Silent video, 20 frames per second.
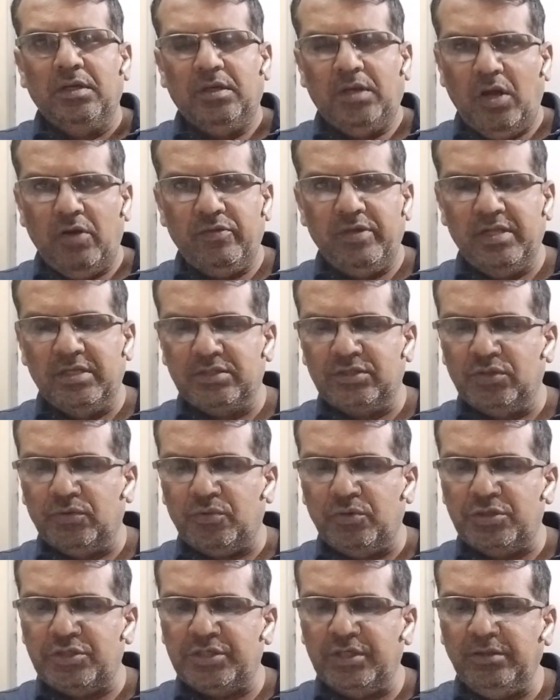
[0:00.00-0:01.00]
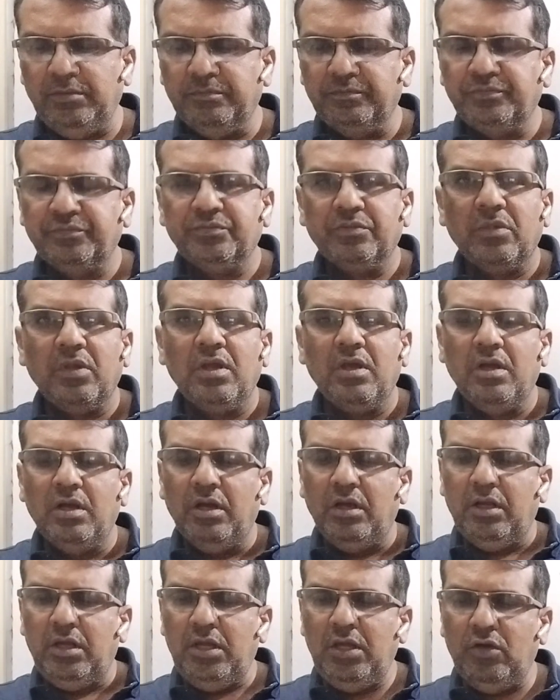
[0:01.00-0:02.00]
Now here is the question.
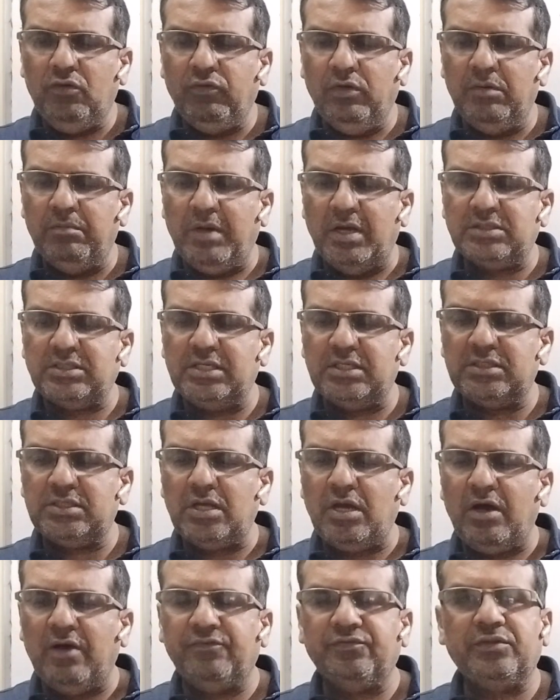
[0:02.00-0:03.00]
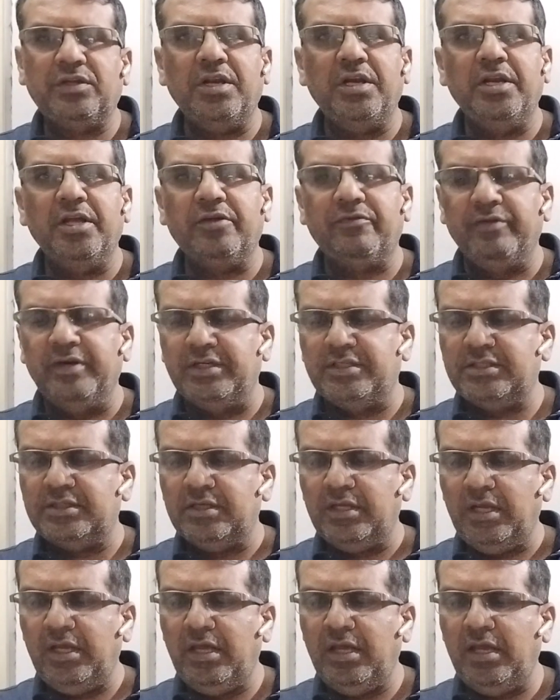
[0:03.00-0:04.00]
Equal masses of three
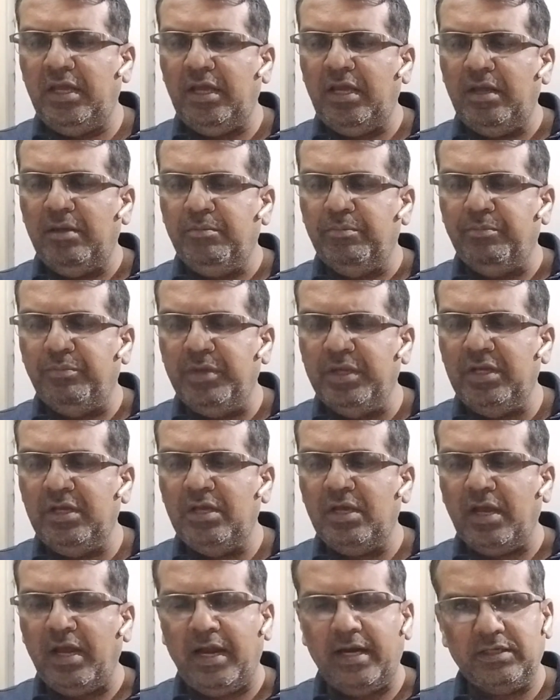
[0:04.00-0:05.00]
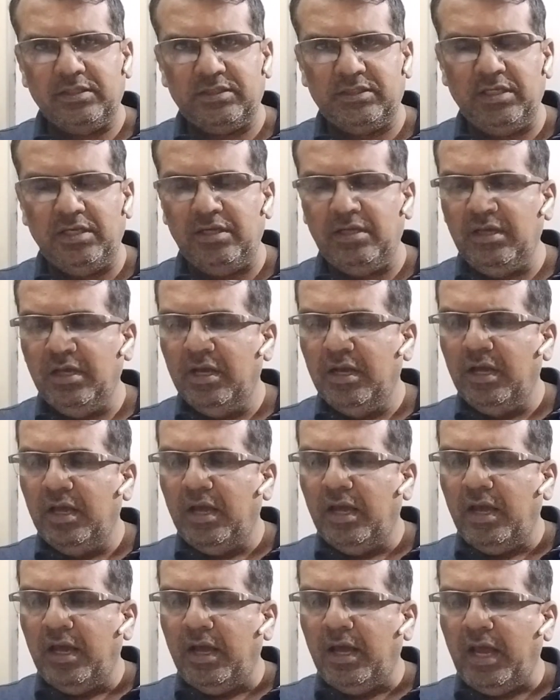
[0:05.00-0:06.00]
liquids A, B and C
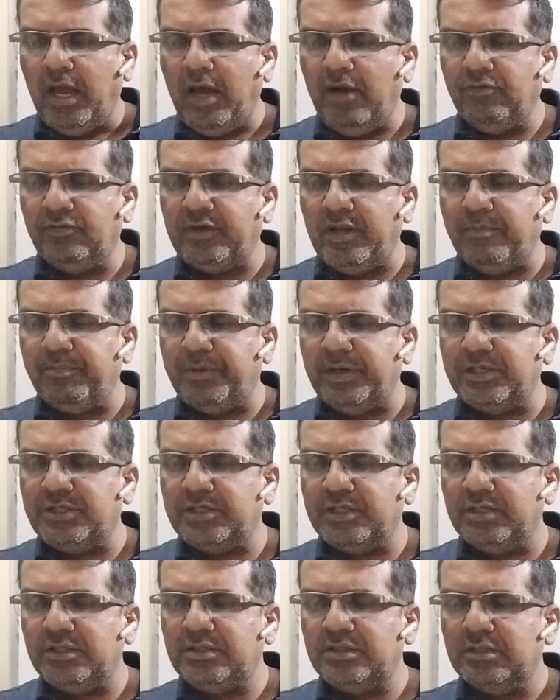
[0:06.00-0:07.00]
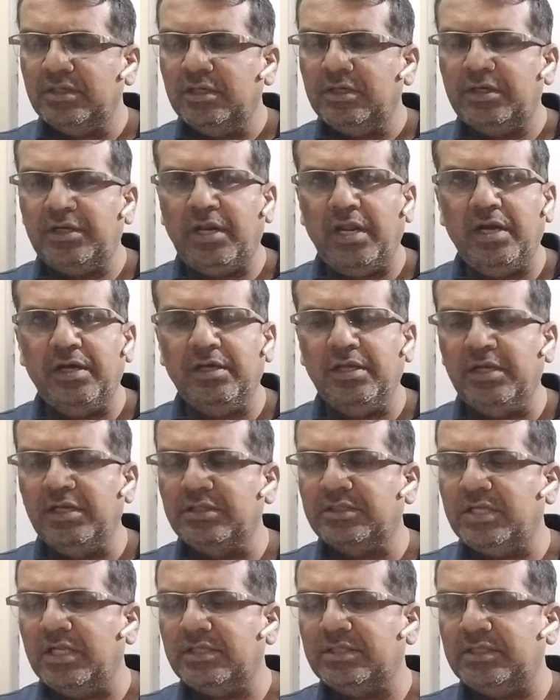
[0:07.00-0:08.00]
have temperatures 10
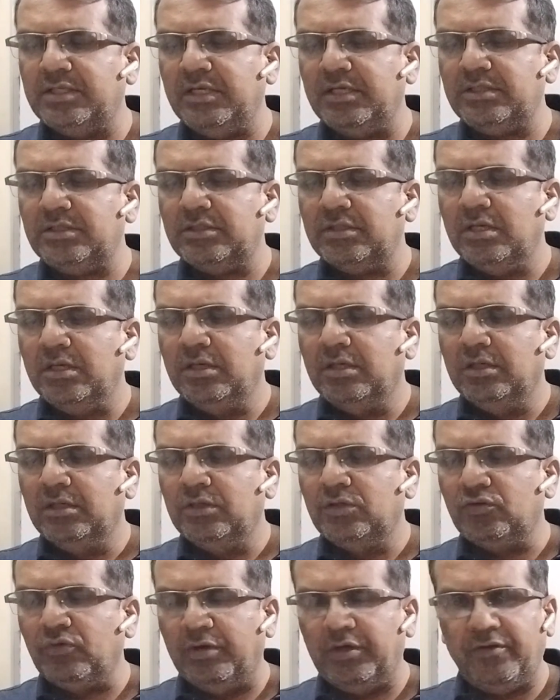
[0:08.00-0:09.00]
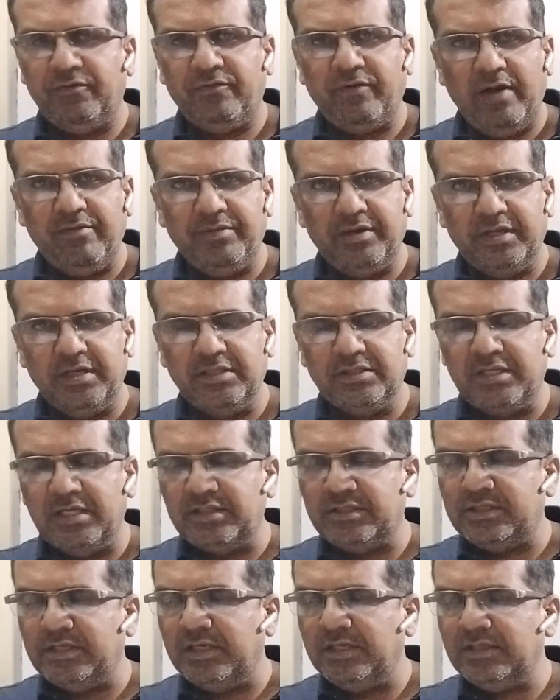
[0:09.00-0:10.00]
degrees Celsius, 25 degrees
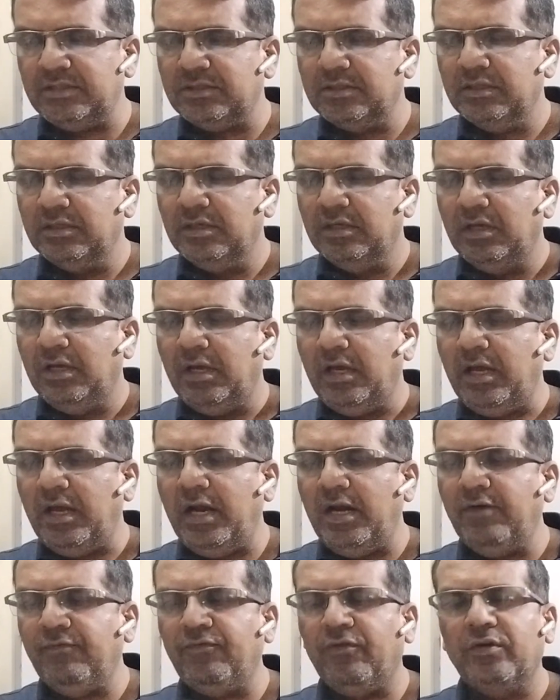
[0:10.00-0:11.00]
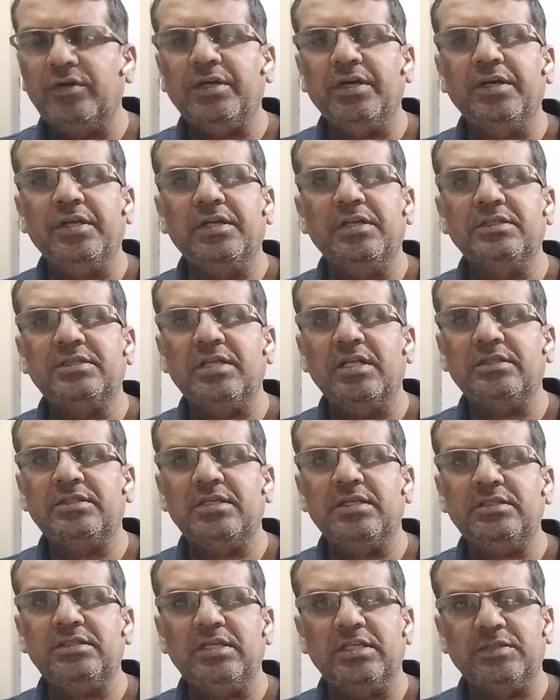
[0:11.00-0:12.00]
Celsius and 40 degrees
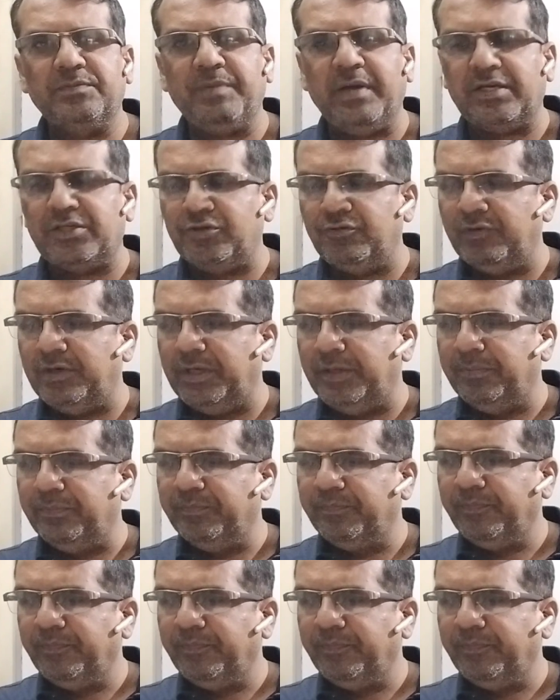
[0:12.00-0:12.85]
Celsius respectively.